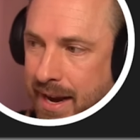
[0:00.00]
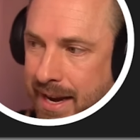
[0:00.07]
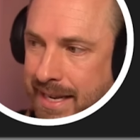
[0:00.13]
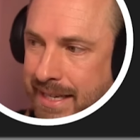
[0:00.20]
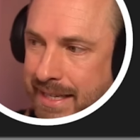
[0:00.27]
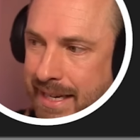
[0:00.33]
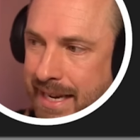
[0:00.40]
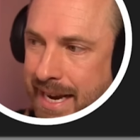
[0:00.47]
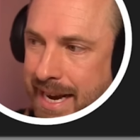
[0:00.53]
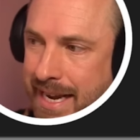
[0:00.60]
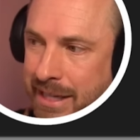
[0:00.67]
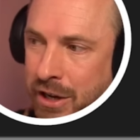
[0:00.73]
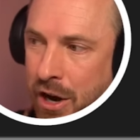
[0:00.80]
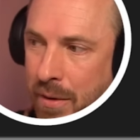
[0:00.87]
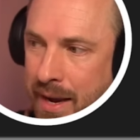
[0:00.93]
I can see it
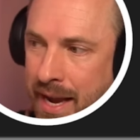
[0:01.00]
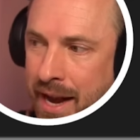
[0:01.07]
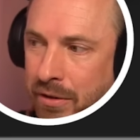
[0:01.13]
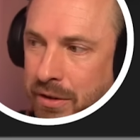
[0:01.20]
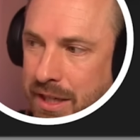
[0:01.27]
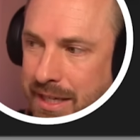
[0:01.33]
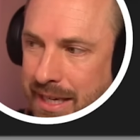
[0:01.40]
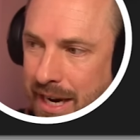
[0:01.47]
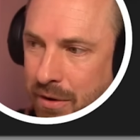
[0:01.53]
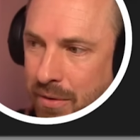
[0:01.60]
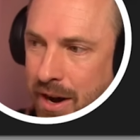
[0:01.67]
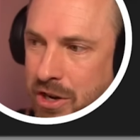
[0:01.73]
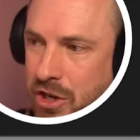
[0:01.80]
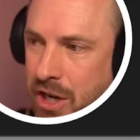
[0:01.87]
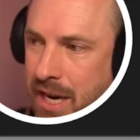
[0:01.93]
is going out to
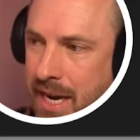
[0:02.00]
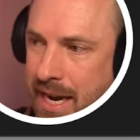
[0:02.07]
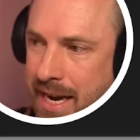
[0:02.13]
TechCrunch.